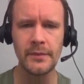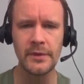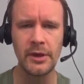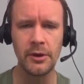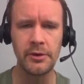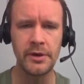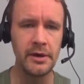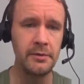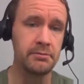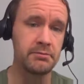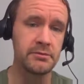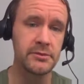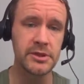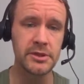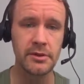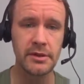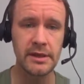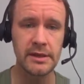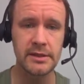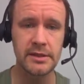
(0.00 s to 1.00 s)
okay,
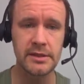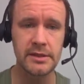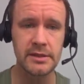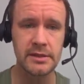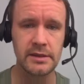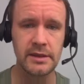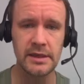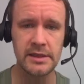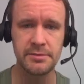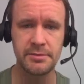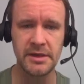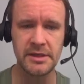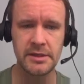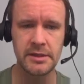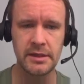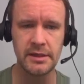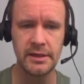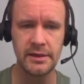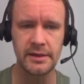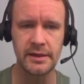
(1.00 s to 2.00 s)
so that's that's
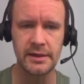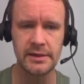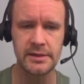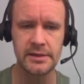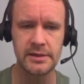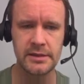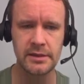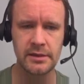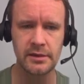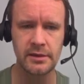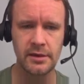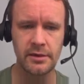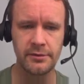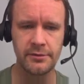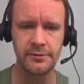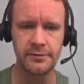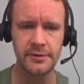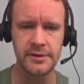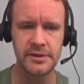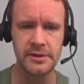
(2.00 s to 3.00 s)
basically it. That's a kind
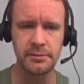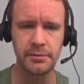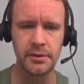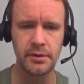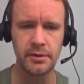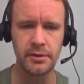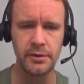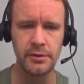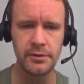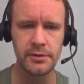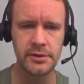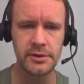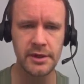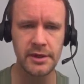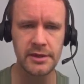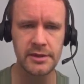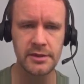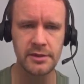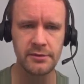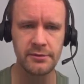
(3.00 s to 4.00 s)
of simple use
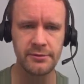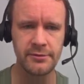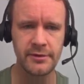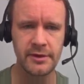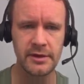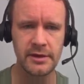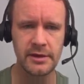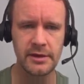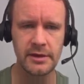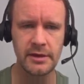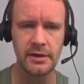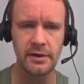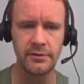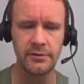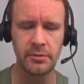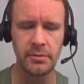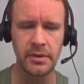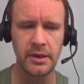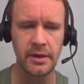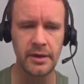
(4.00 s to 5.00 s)
case of, uh, of
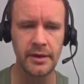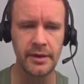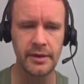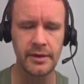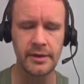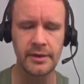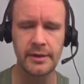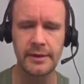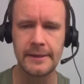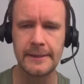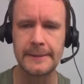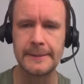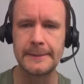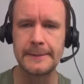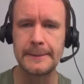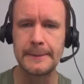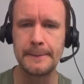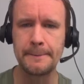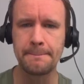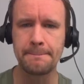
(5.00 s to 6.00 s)
applying
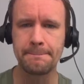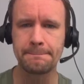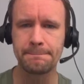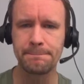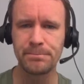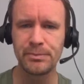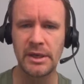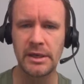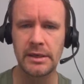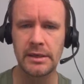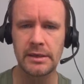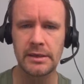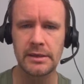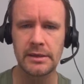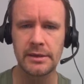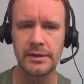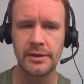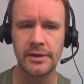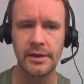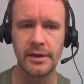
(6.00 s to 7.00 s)
a
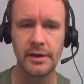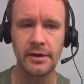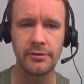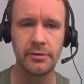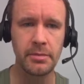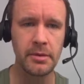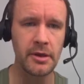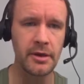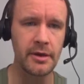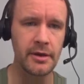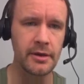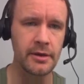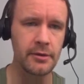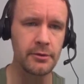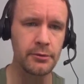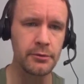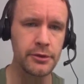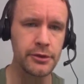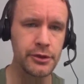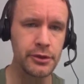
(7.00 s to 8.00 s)
uh, thingy, of applying
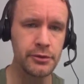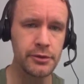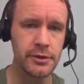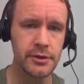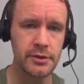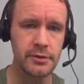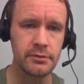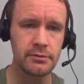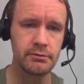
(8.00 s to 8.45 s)
reduce